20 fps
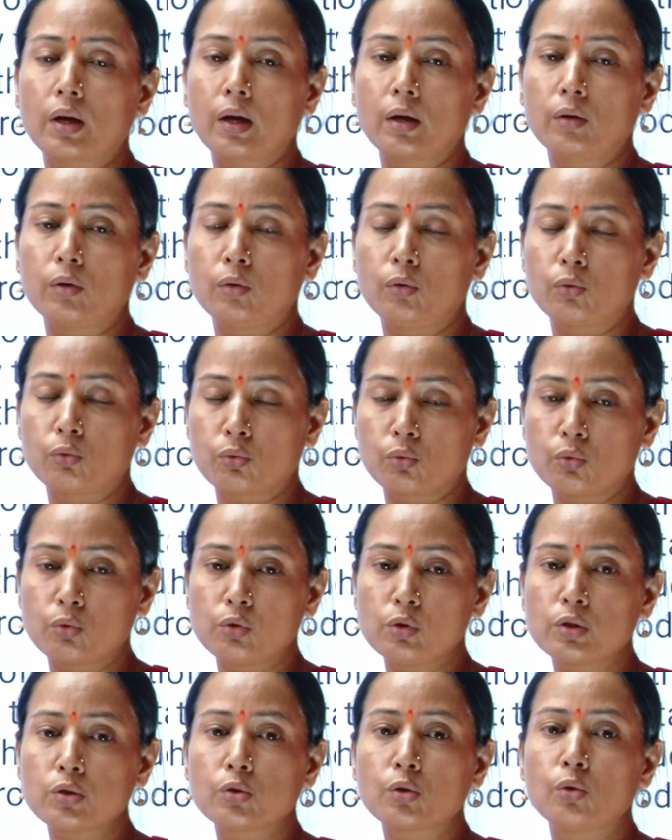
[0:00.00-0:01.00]

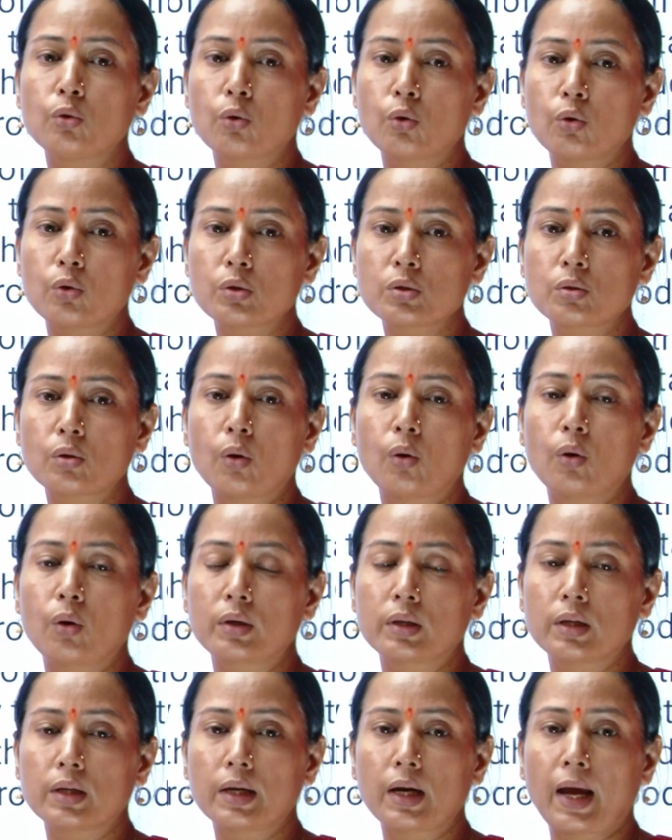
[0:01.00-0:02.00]
rules, laws,
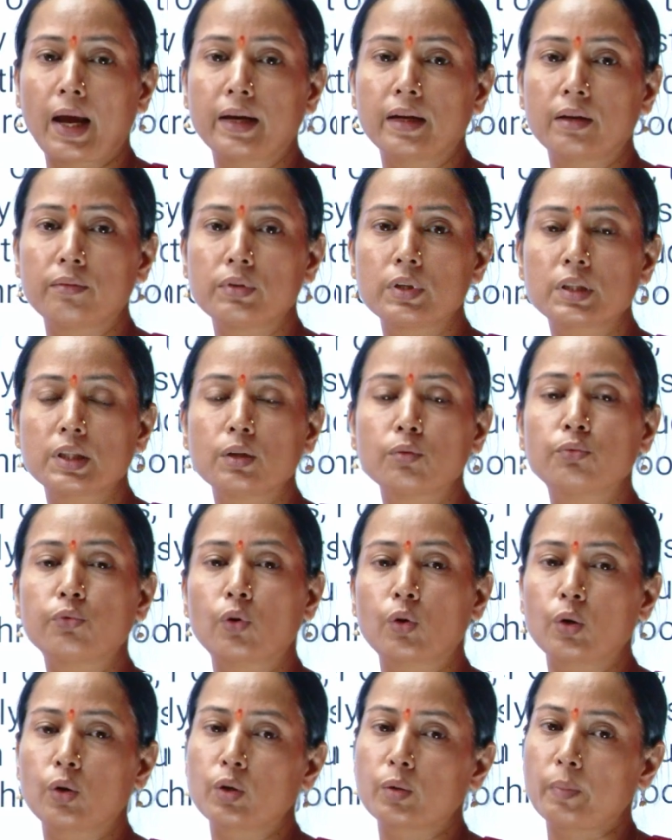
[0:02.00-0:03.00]
order and everything
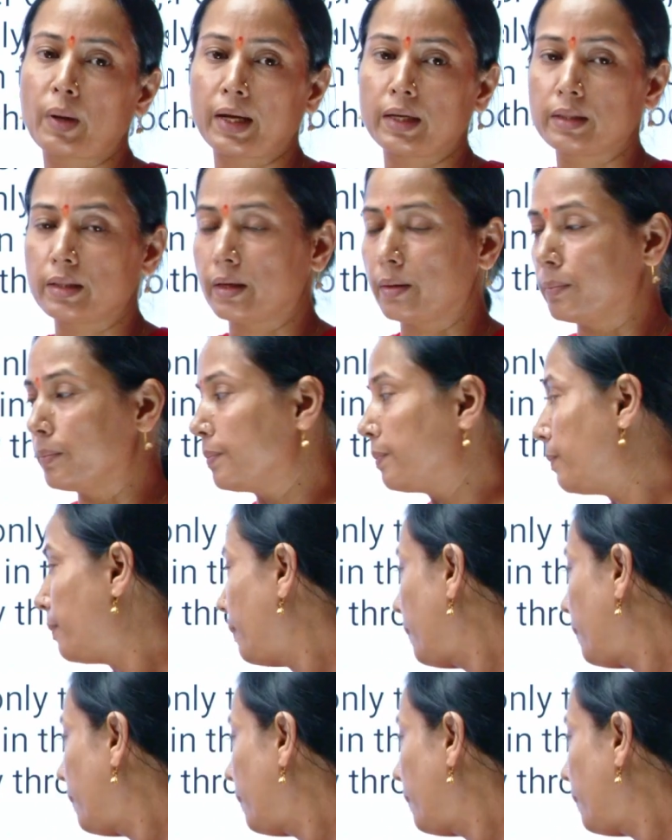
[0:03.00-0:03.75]
followed by them.